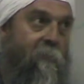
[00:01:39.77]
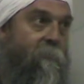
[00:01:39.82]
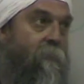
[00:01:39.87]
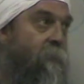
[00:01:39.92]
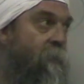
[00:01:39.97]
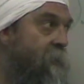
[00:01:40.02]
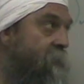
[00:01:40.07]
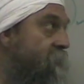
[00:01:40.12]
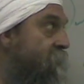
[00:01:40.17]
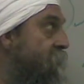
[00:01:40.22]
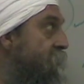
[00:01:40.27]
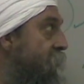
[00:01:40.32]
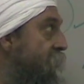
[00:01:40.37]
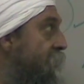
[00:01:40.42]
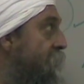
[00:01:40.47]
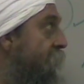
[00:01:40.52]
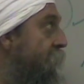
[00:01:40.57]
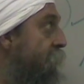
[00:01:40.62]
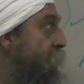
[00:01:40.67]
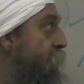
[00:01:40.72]
of course,
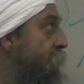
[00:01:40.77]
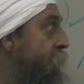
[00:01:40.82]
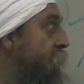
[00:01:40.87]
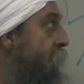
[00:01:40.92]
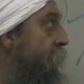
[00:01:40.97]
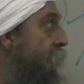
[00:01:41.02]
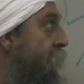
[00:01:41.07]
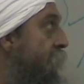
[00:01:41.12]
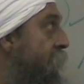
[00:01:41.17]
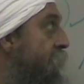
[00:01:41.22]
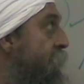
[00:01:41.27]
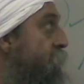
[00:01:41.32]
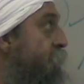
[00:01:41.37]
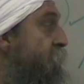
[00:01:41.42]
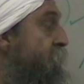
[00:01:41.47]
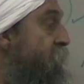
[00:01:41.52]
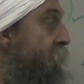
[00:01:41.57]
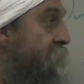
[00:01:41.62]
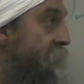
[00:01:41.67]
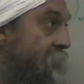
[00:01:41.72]

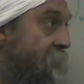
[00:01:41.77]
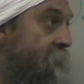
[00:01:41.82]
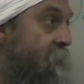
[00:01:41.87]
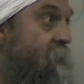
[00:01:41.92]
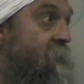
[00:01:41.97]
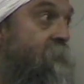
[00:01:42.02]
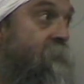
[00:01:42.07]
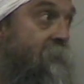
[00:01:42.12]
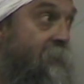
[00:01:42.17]
is